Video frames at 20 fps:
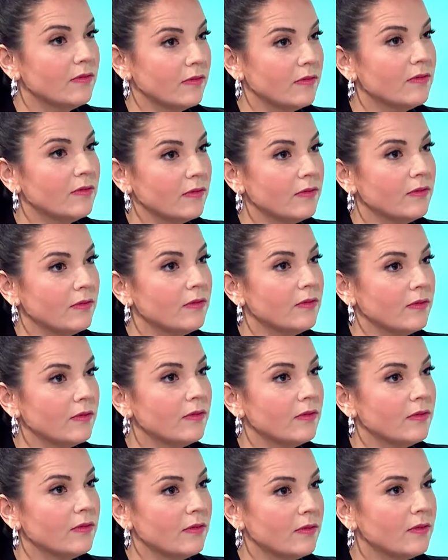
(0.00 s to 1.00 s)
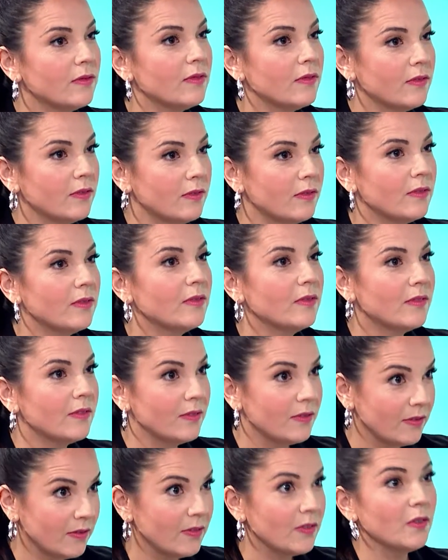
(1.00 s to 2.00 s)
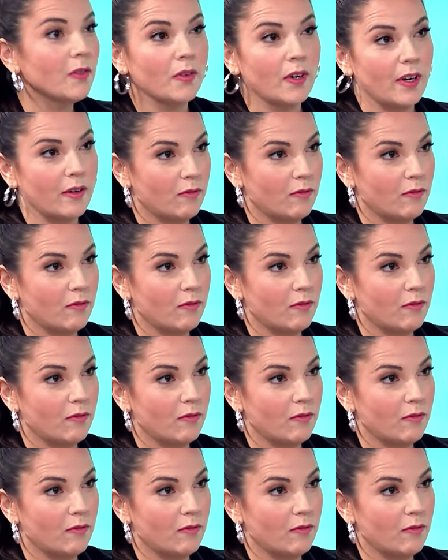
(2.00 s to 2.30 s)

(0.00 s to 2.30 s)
to go into the country.